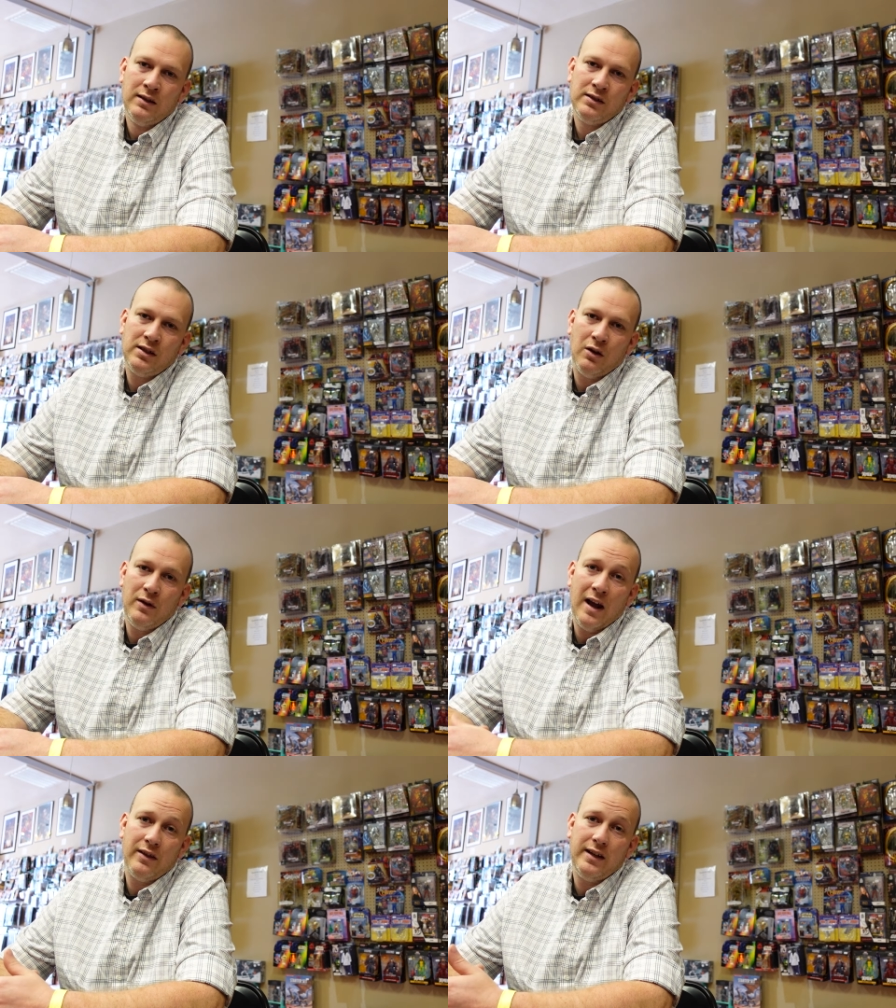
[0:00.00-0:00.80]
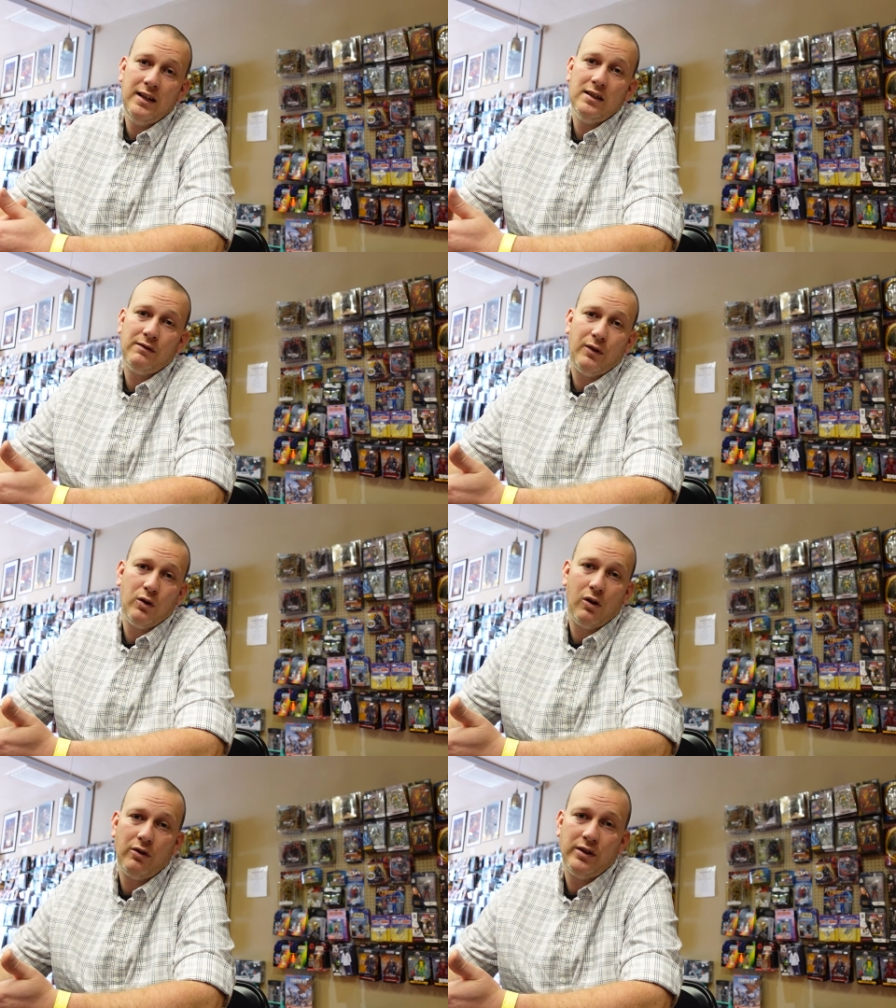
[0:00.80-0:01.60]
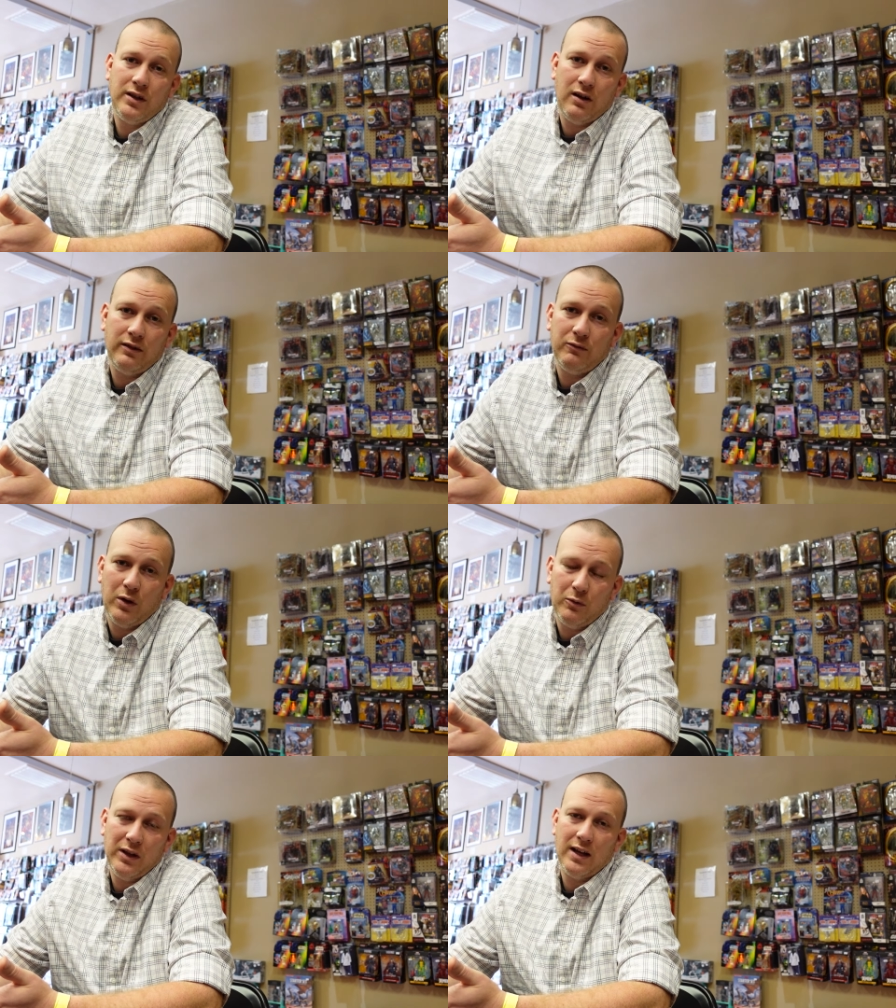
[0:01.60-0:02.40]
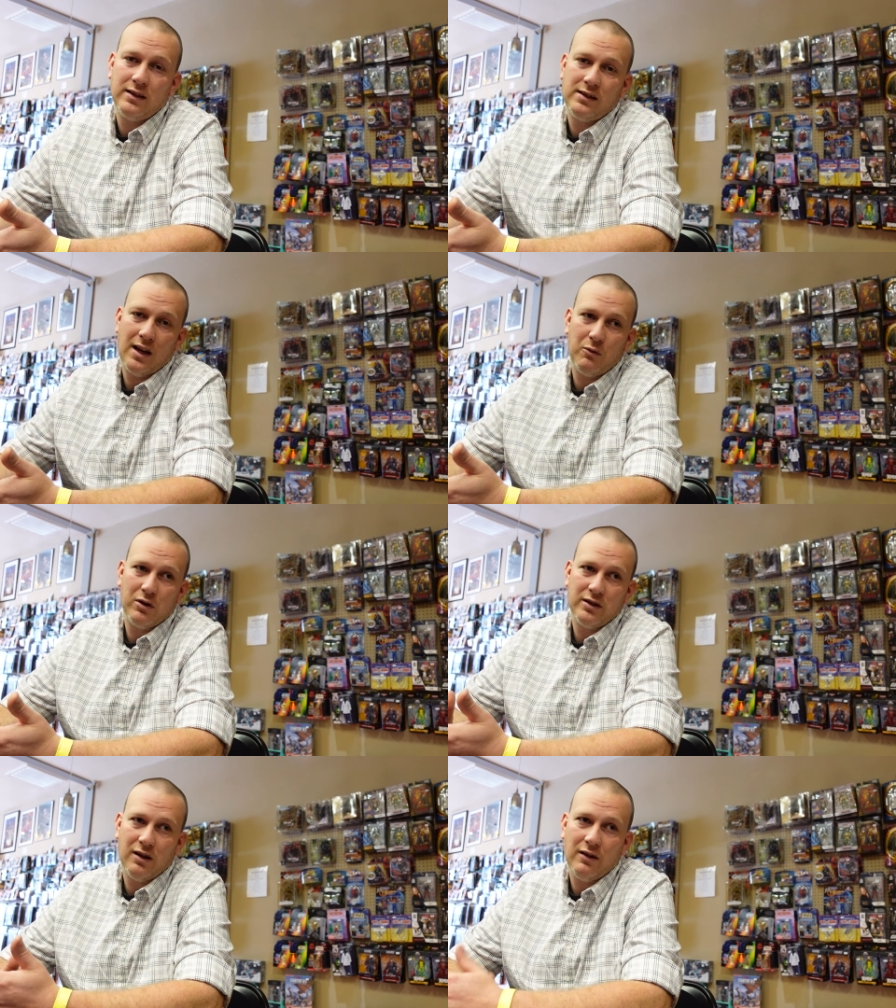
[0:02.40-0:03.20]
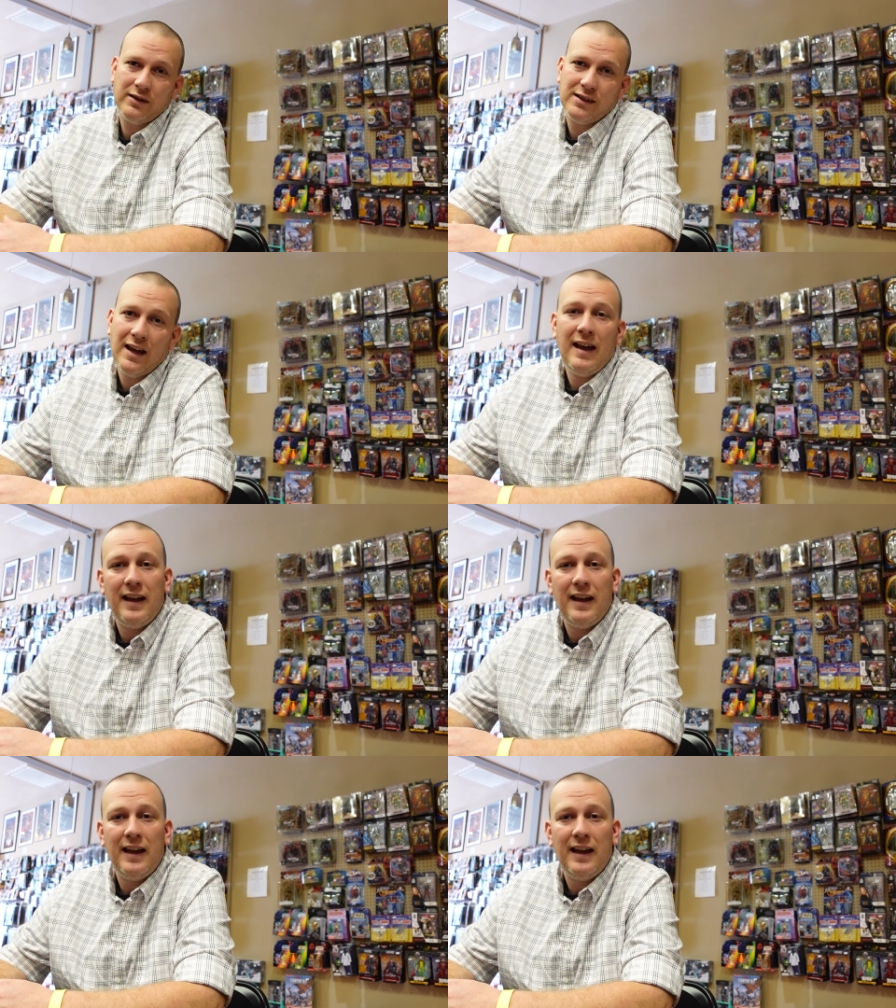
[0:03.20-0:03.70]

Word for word: So now that he is a full grown adult, well, we like to say we're adults.